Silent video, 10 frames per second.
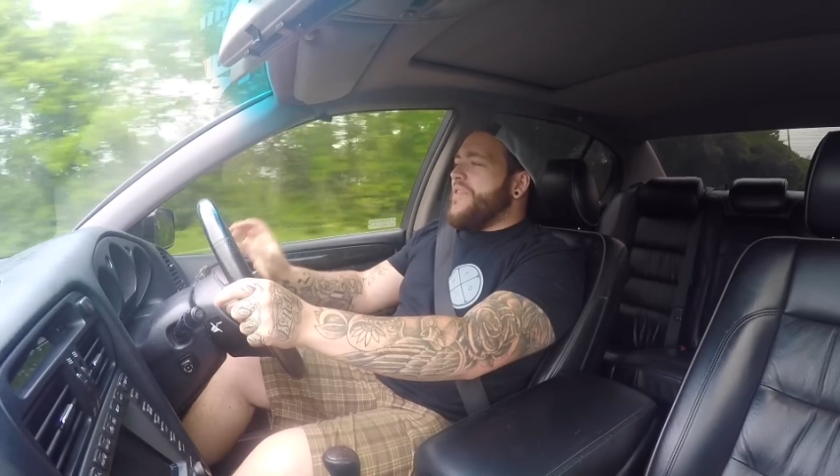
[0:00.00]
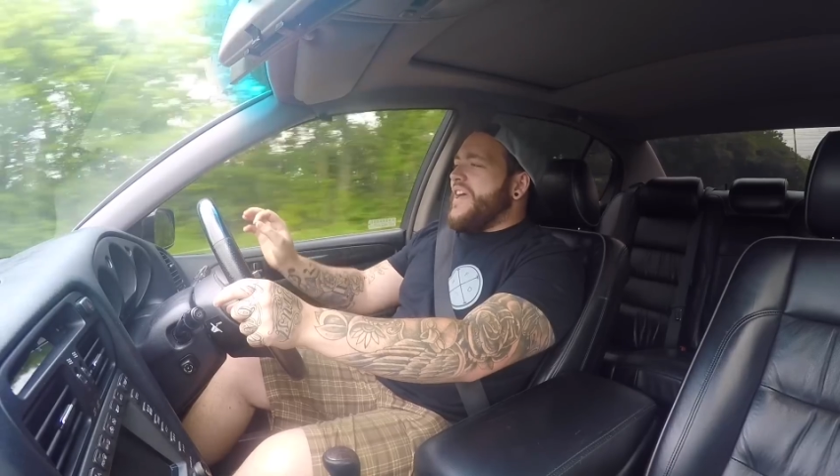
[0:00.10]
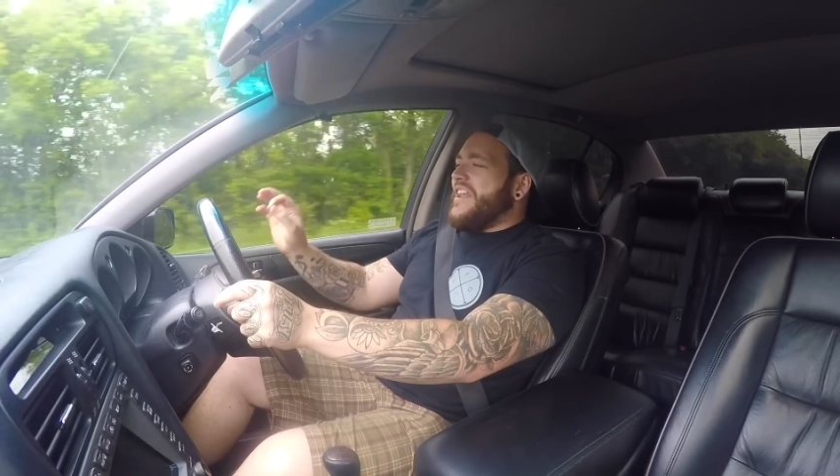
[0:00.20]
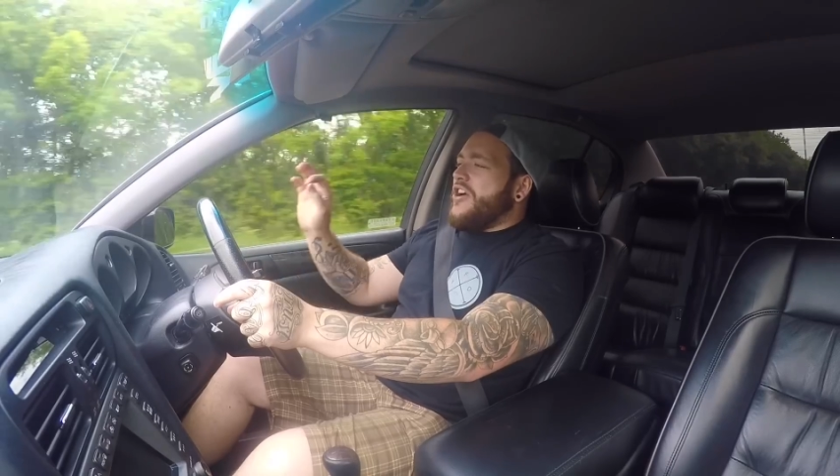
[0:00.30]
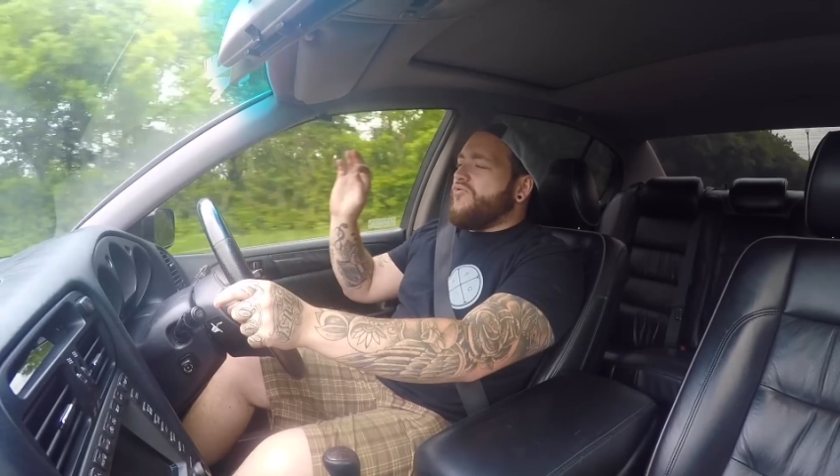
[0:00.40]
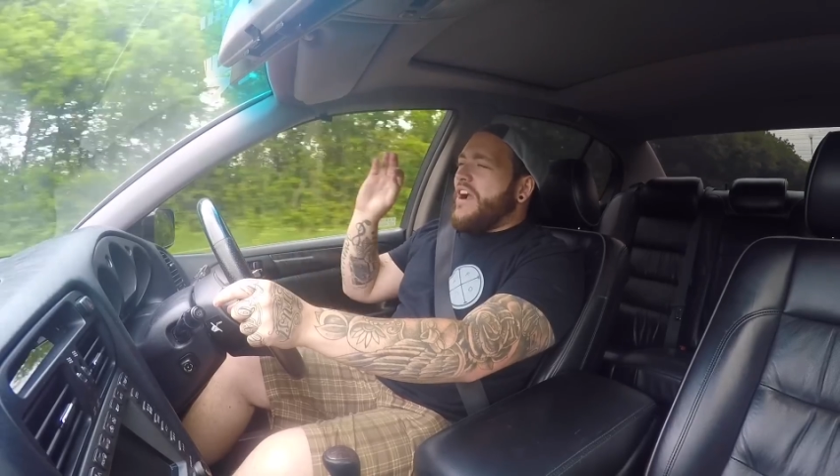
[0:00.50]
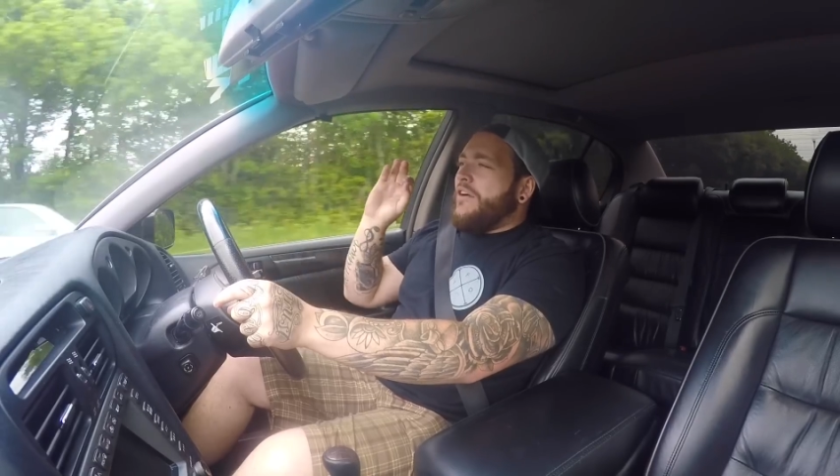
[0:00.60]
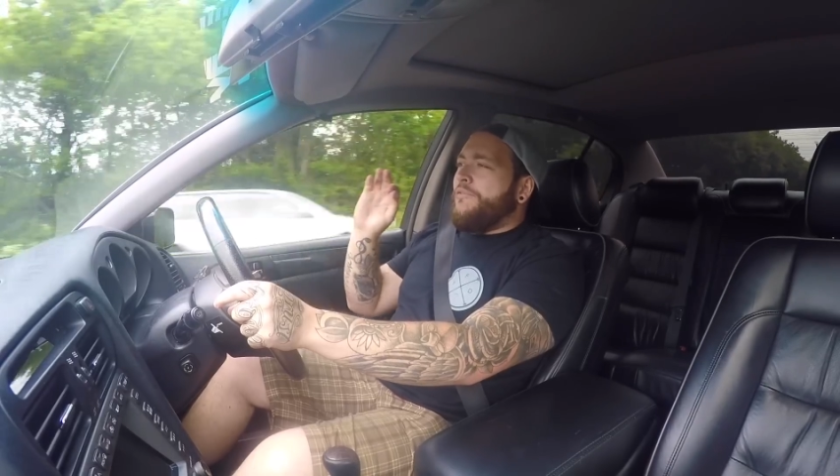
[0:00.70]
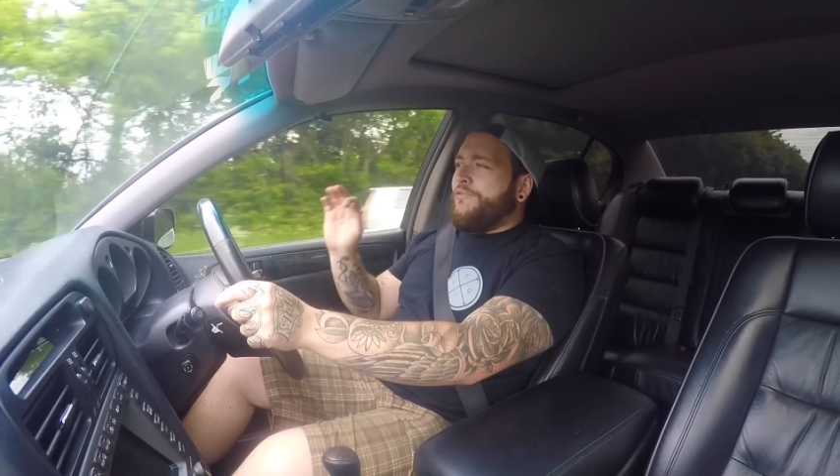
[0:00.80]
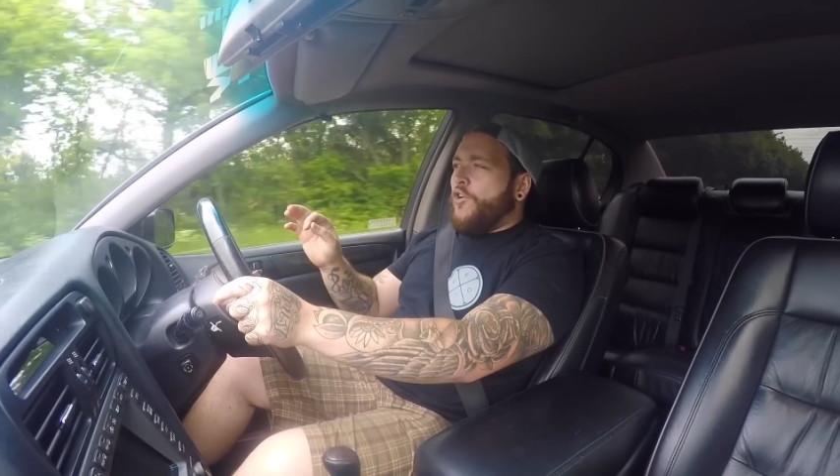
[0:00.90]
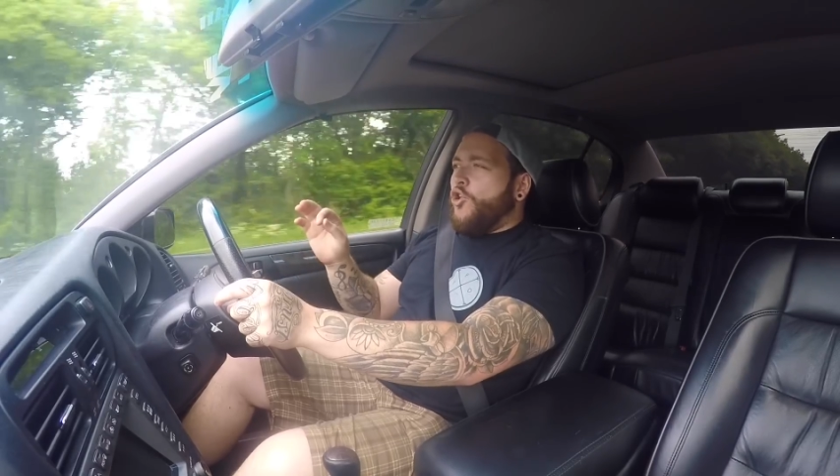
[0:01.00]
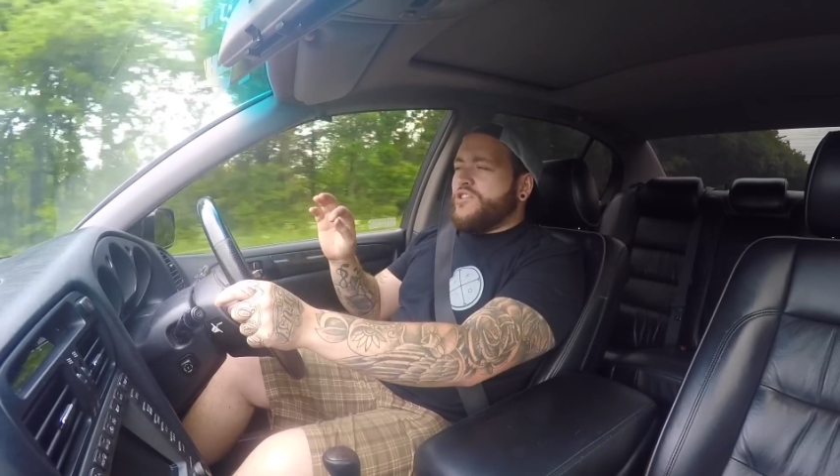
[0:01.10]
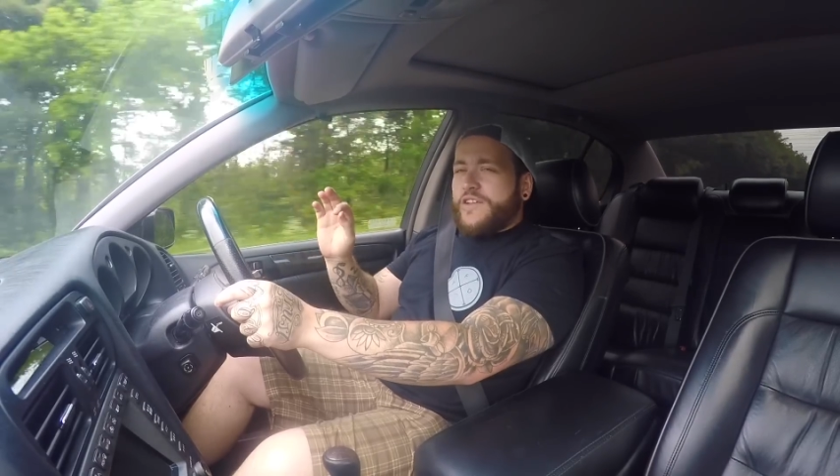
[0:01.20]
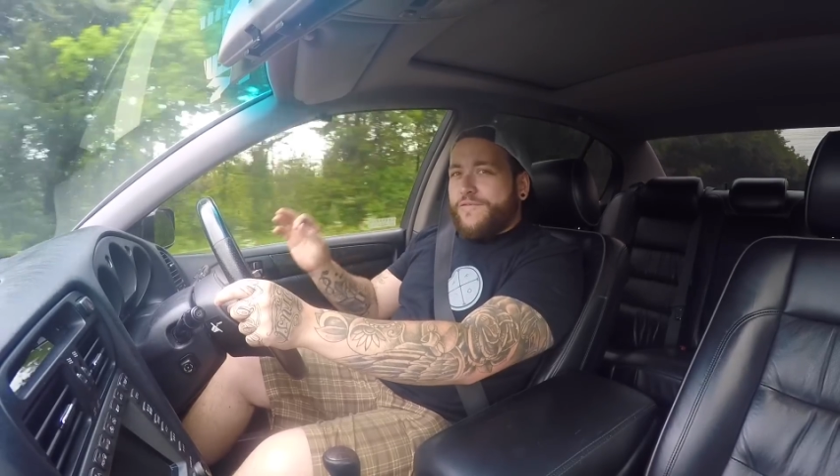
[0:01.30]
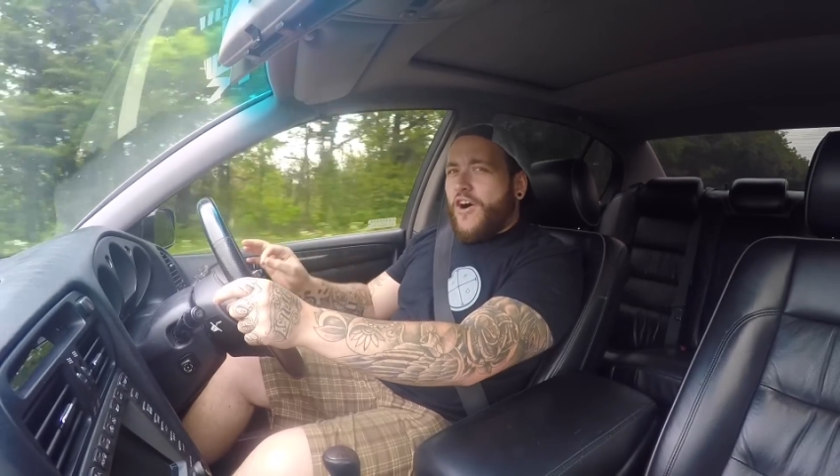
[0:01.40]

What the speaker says: but then around 4,000 to